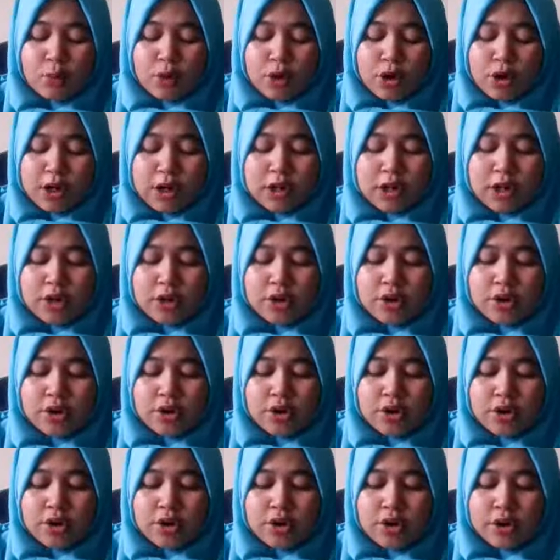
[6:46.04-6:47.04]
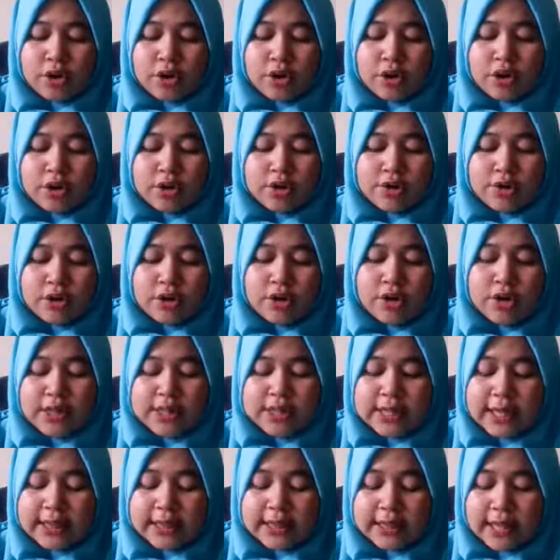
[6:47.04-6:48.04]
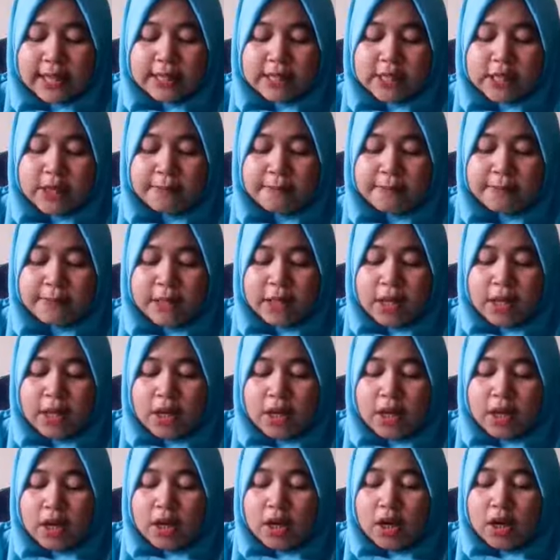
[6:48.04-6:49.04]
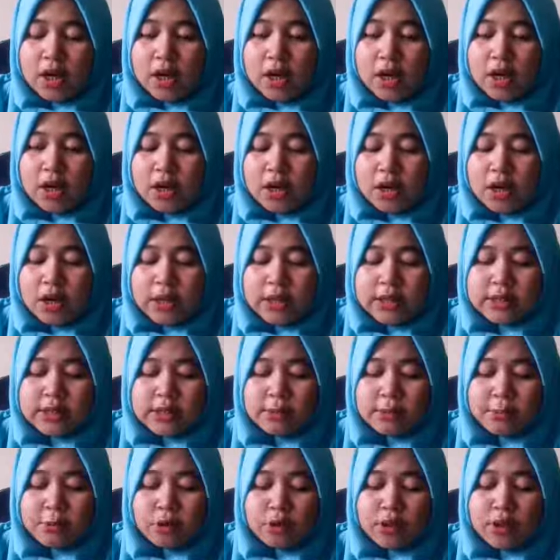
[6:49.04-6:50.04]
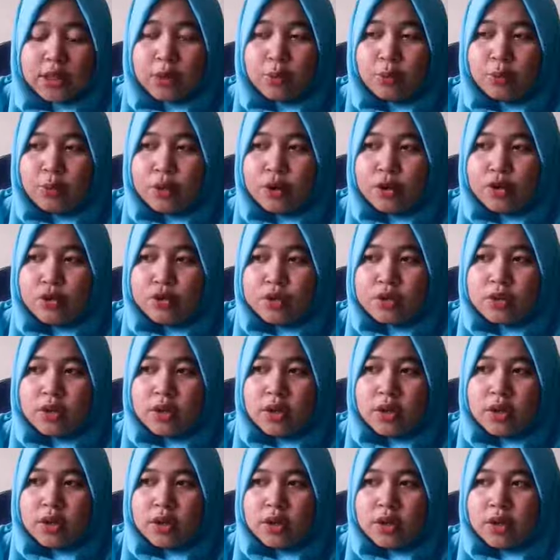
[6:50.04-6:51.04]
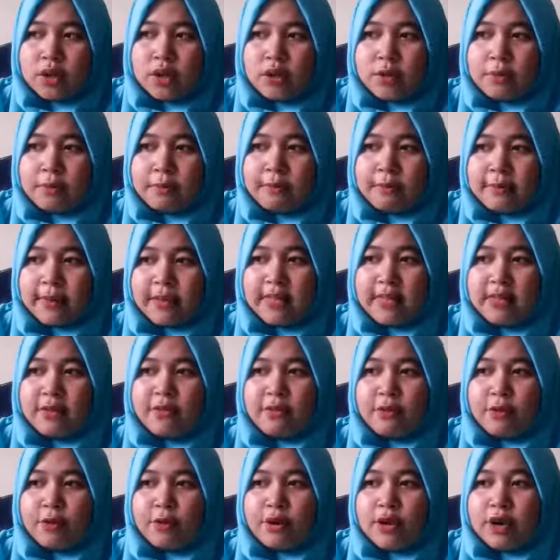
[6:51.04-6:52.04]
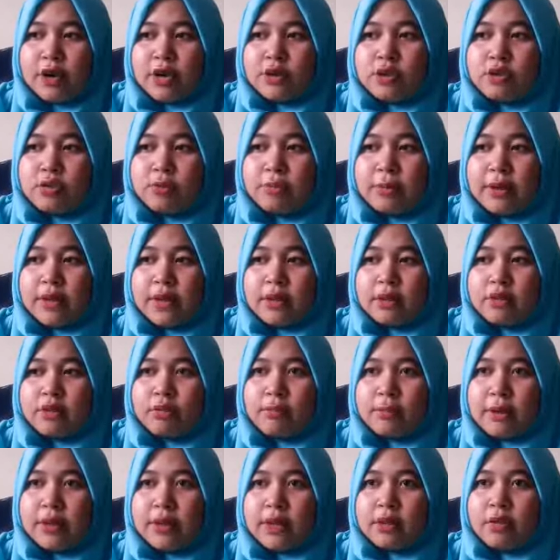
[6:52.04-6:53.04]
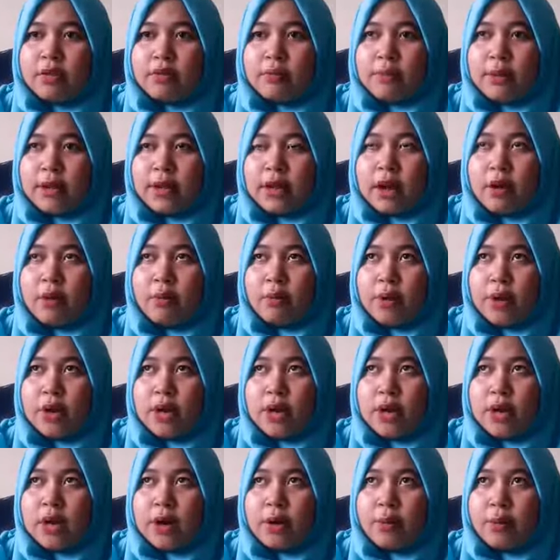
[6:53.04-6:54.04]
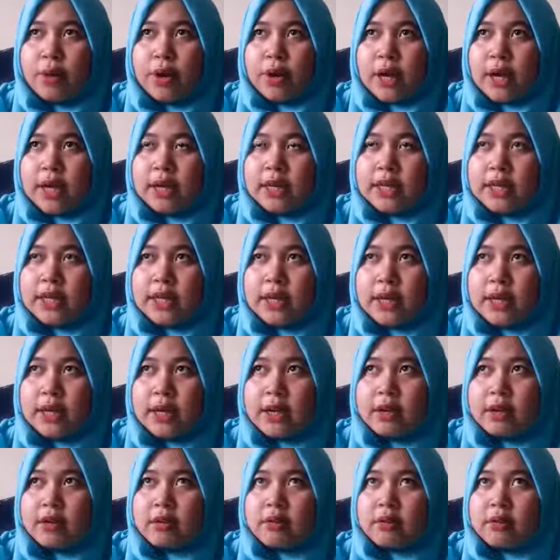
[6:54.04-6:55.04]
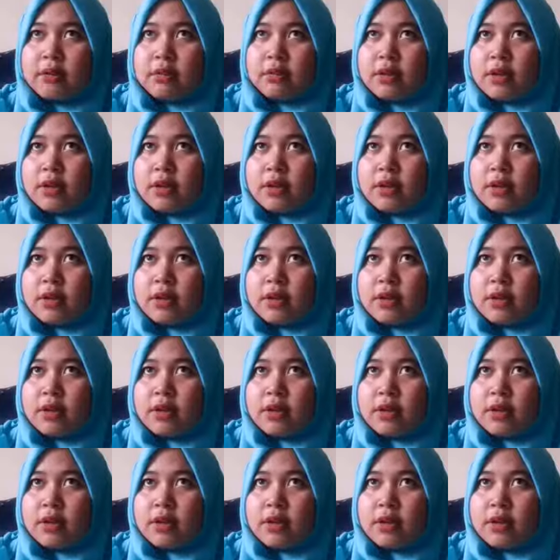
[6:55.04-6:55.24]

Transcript: word or sentence. In semiotic we use metaphor to make our idea